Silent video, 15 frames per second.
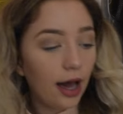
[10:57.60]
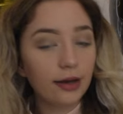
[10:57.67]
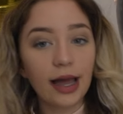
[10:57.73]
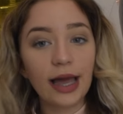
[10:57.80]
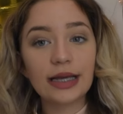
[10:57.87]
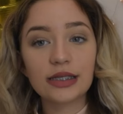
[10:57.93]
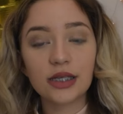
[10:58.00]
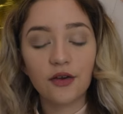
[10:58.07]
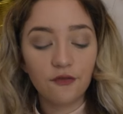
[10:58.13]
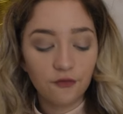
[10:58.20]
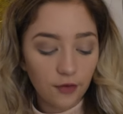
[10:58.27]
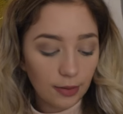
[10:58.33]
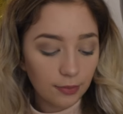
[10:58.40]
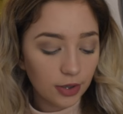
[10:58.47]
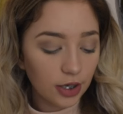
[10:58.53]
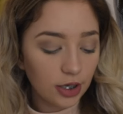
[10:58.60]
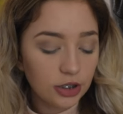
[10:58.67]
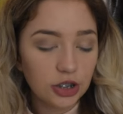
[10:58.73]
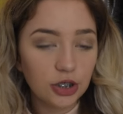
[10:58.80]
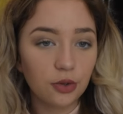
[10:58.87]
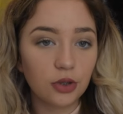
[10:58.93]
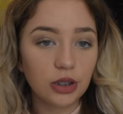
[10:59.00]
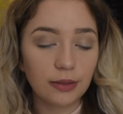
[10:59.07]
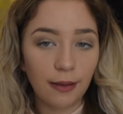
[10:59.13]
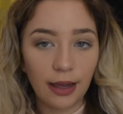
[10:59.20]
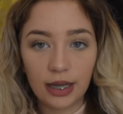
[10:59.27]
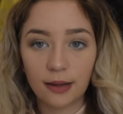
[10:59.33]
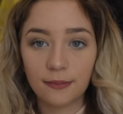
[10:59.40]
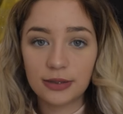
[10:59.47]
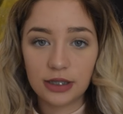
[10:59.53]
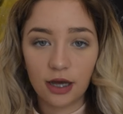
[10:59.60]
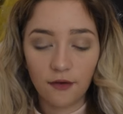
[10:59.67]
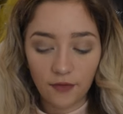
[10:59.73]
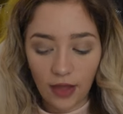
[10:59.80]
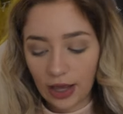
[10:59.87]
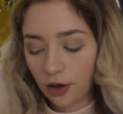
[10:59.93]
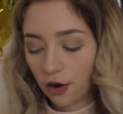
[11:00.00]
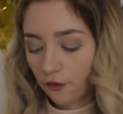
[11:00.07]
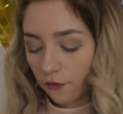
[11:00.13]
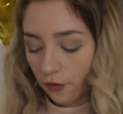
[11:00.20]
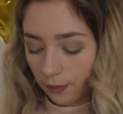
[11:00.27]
Okay, so I'm going to do all the makeup stuff that I got